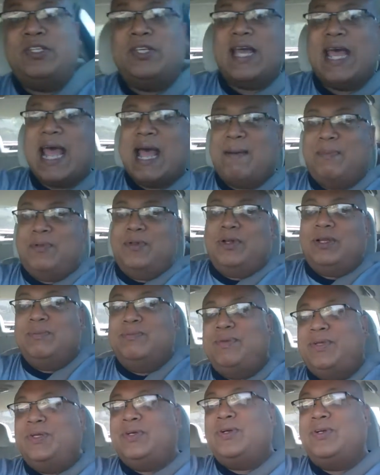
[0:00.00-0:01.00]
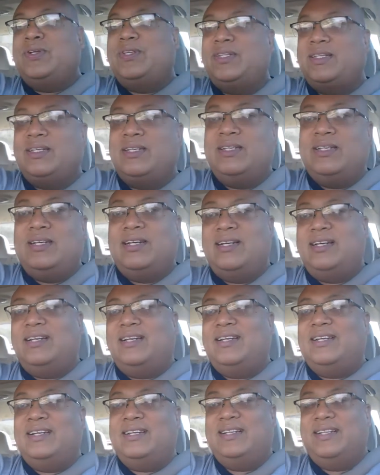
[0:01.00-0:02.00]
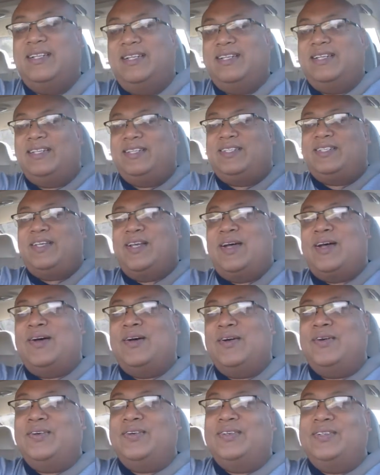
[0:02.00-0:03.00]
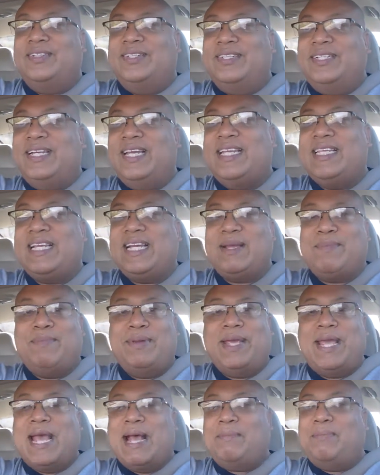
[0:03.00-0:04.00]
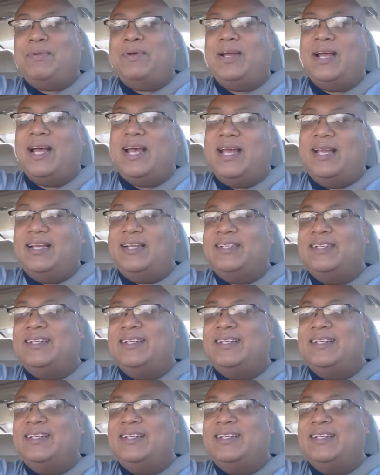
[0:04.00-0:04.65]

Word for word: to Apple computers, so he's like a big Apple guy.